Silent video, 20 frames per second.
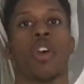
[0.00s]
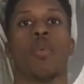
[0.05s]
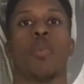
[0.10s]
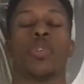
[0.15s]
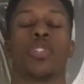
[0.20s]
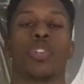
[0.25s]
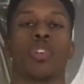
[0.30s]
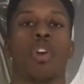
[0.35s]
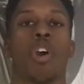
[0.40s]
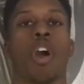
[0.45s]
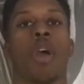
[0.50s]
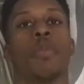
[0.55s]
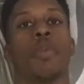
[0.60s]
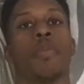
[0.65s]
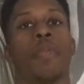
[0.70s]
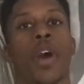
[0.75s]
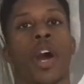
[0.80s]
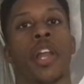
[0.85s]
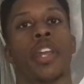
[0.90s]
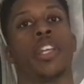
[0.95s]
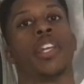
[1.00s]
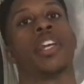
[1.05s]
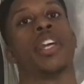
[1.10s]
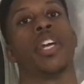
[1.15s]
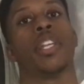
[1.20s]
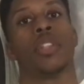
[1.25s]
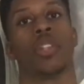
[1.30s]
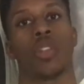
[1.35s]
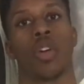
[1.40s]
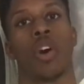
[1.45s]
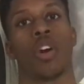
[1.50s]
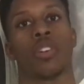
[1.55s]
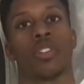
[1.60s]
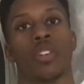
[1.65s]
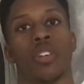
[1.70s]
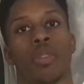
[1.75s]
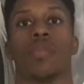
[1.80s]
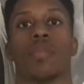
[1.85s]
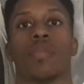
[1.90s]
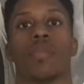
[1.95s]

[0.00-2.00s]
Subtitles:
which could harm your body in the long term.